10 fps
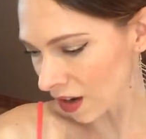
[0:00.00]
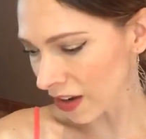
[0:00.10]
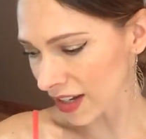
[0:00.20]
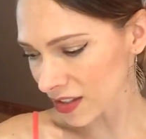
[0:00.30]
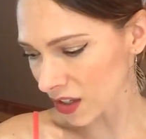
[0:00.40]

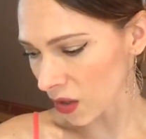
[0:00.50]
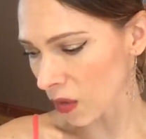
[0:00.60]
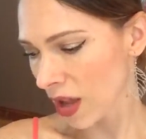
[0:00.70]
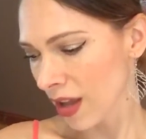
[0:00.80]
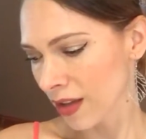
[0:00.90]
All right,
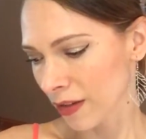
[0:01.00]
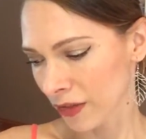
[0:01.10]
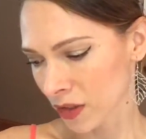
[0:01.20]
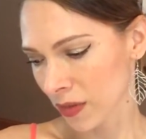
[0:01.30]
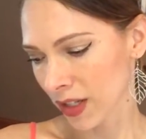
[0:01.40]
so the
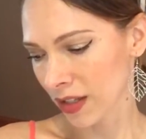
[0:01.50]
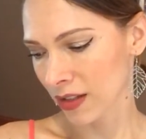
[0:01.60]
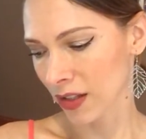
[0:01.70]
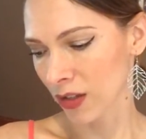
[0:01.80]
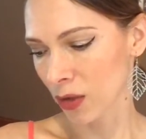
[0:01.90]
first one
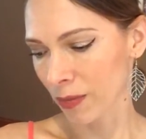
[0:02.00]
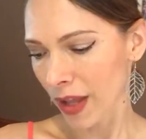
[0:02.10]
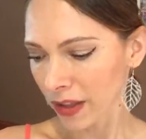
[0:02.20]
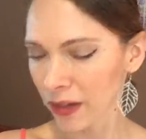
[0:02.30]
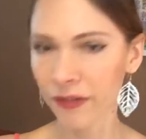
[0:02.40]
is your
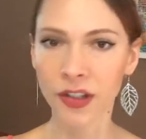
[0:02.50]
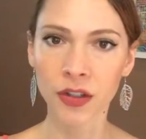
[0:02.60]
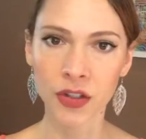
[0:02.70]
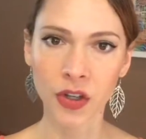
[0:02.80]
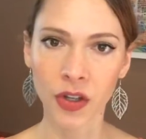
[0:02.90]
belly
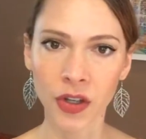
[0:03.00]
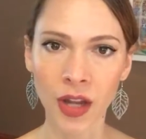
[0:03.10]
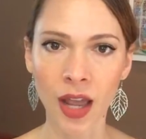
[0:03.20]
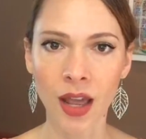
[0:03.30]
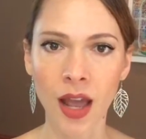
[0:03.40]
feels good,